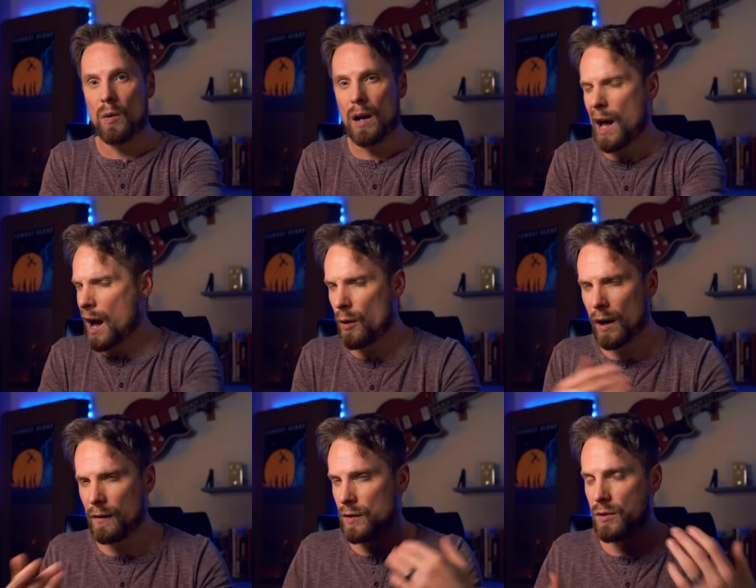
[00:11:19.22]
How
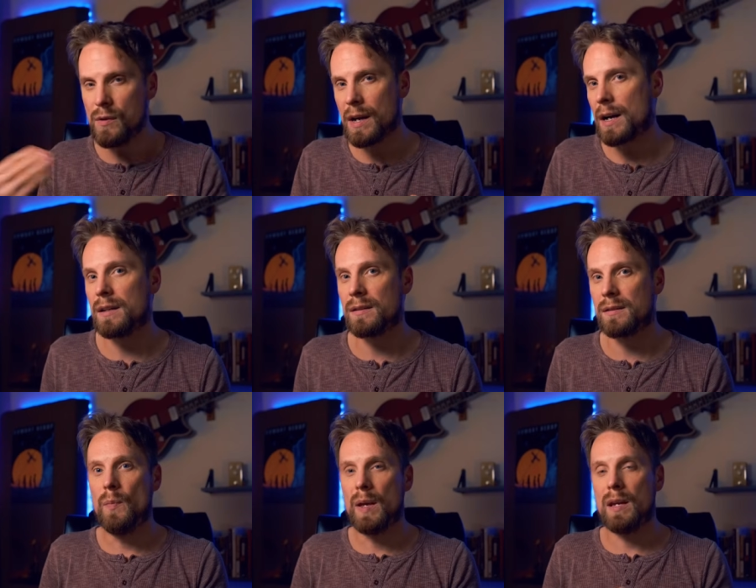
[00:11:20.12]
have you
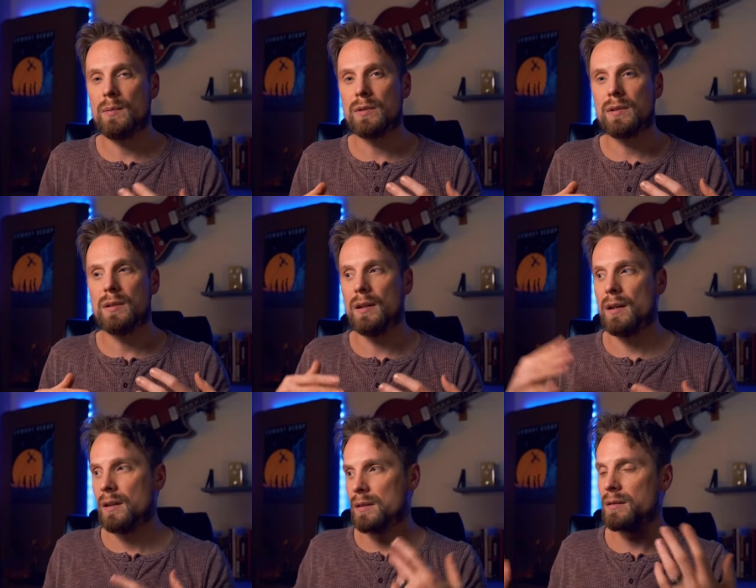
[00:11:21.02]
guys been able
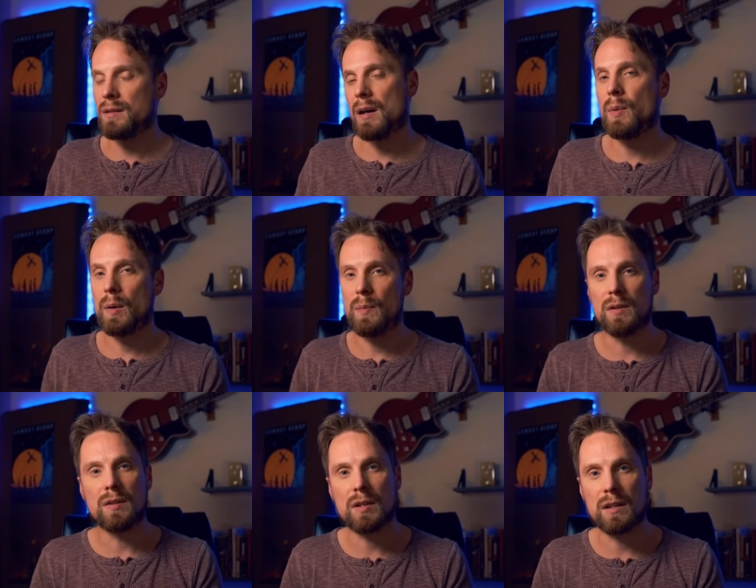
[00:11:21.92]
to step up your
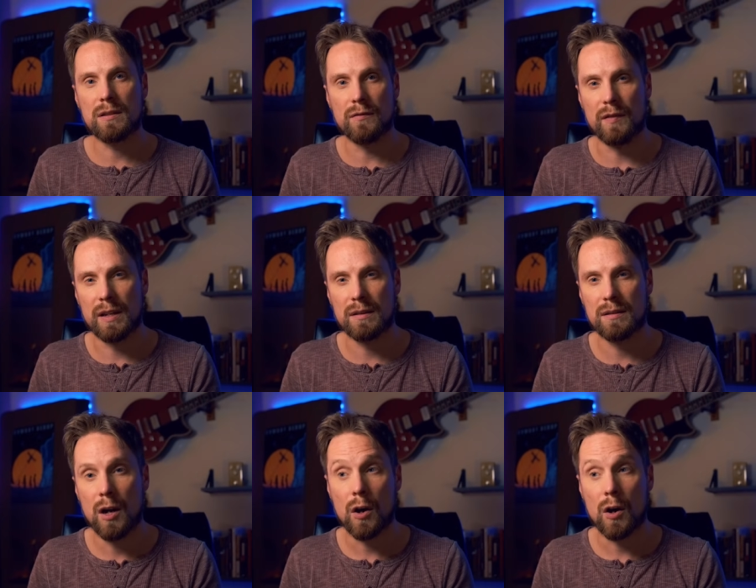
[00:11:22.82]
decisiveness?